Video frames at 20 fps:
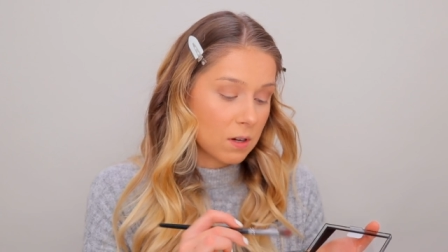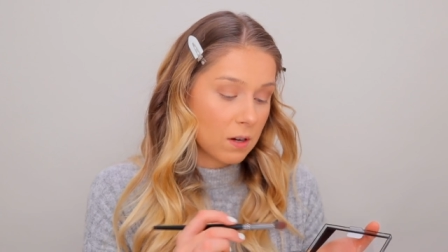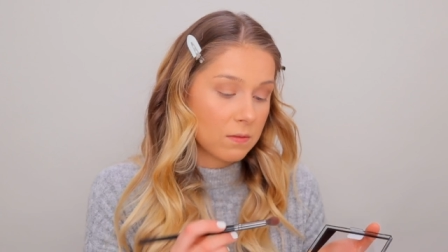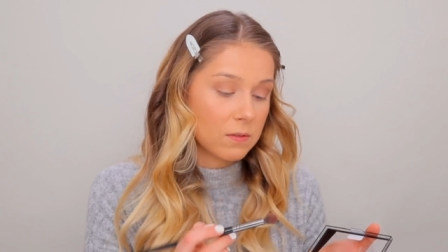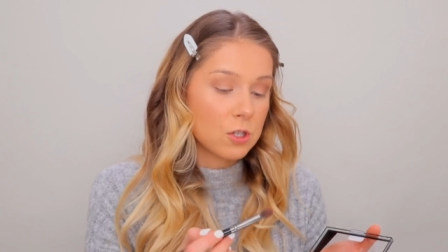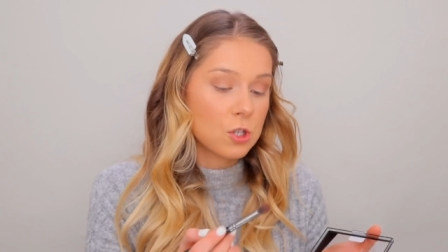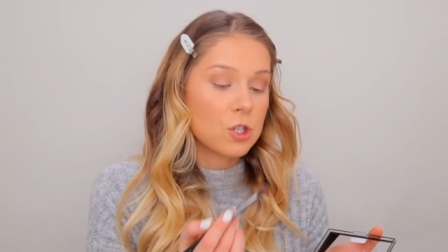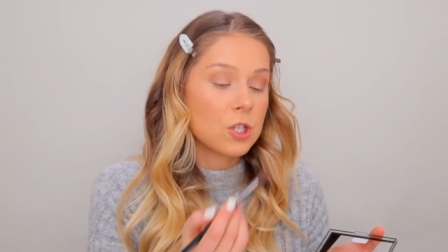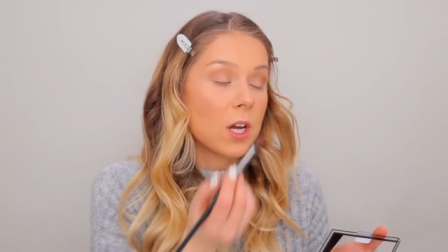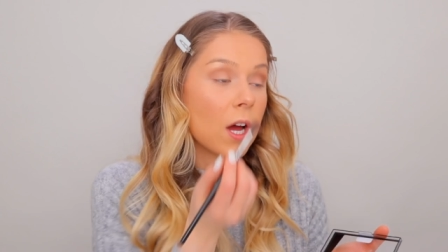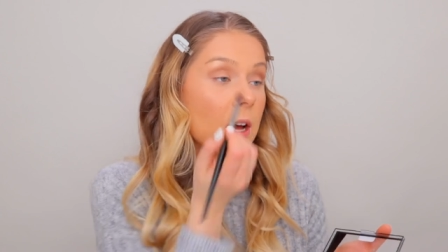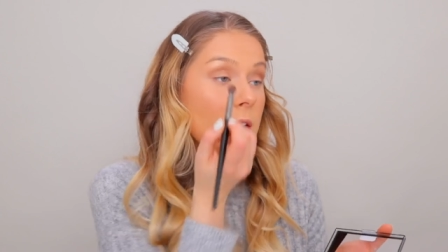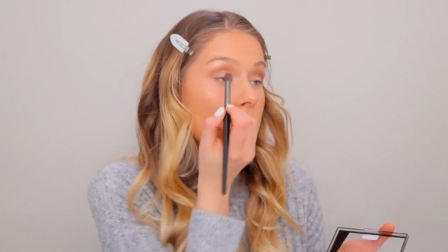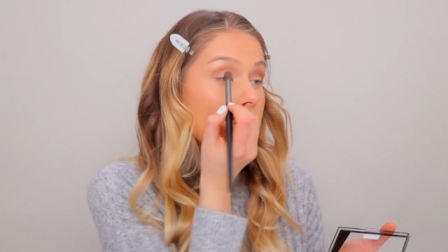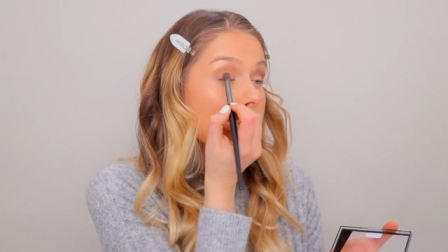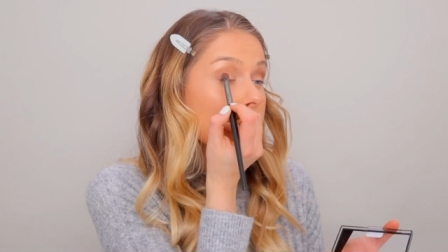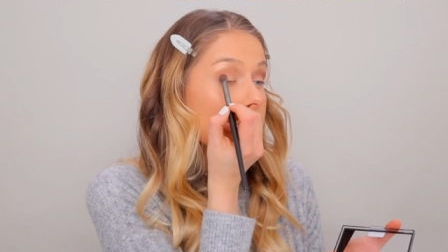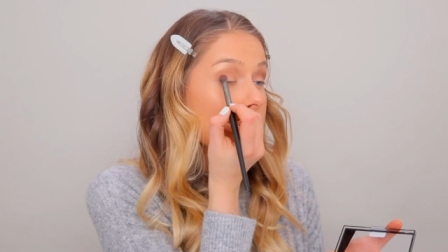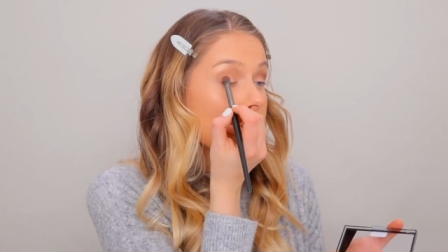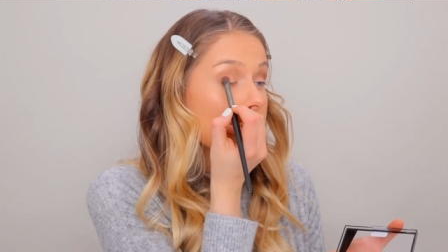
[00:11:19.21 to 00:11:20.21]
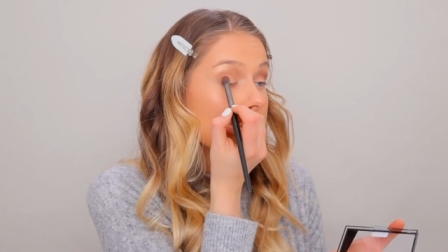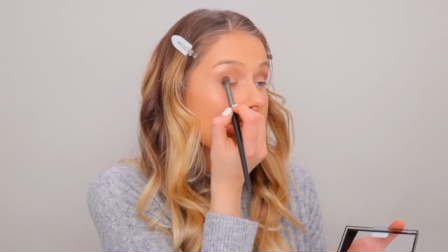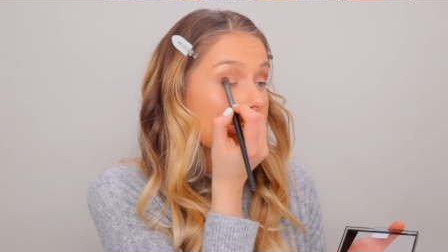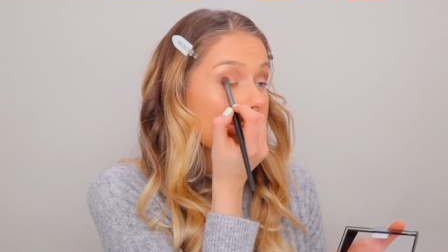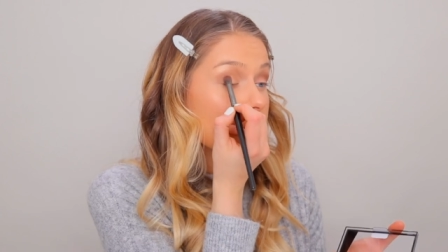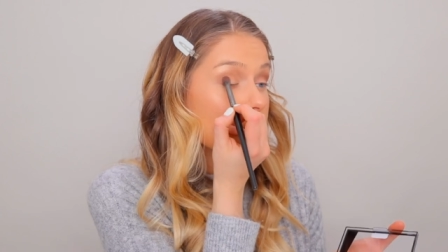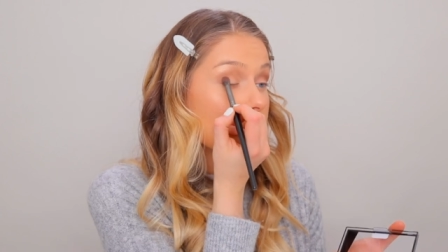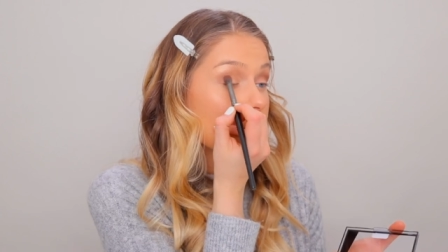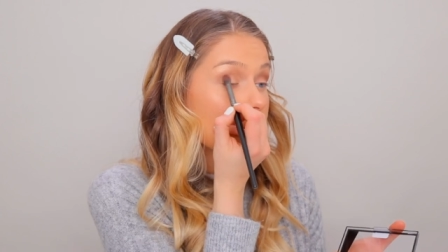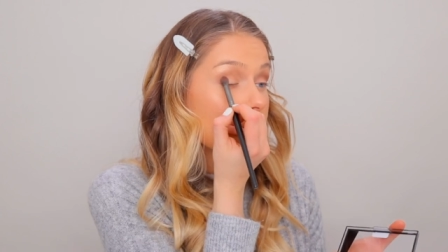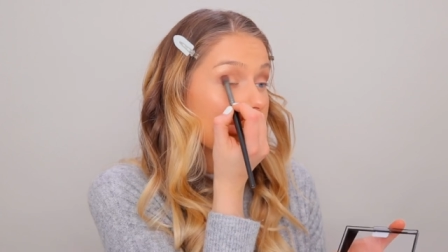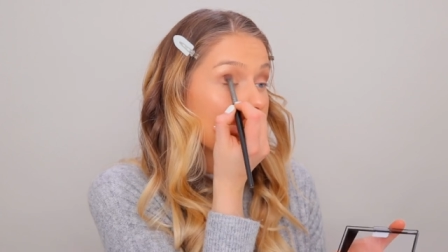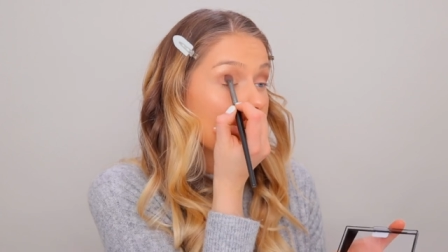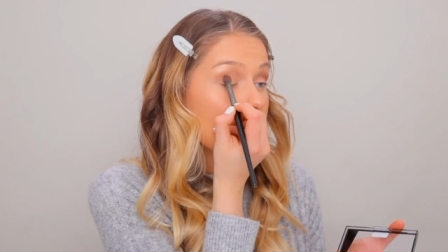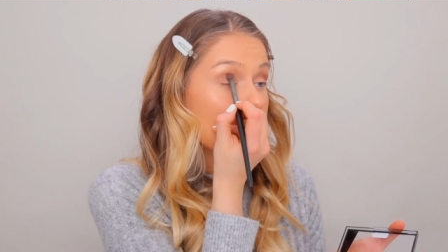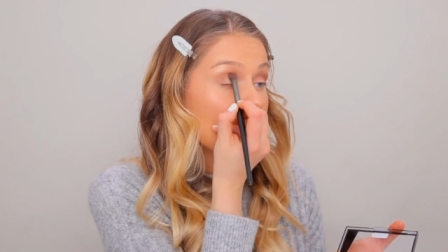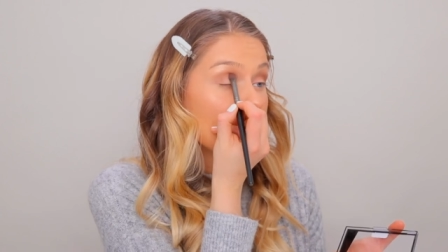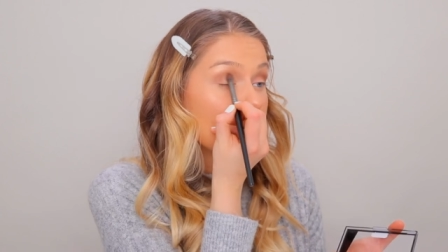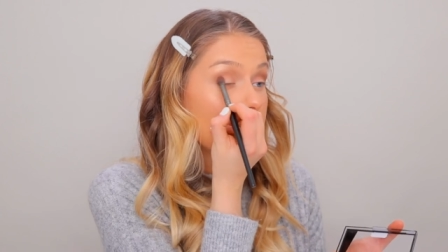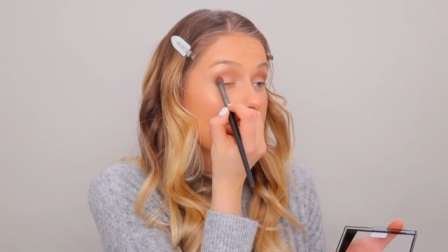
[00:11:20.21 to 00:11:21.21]
of the shadows is really
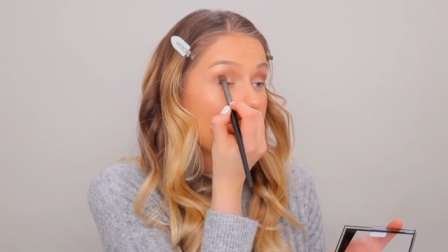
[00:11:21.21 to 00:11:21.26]
good.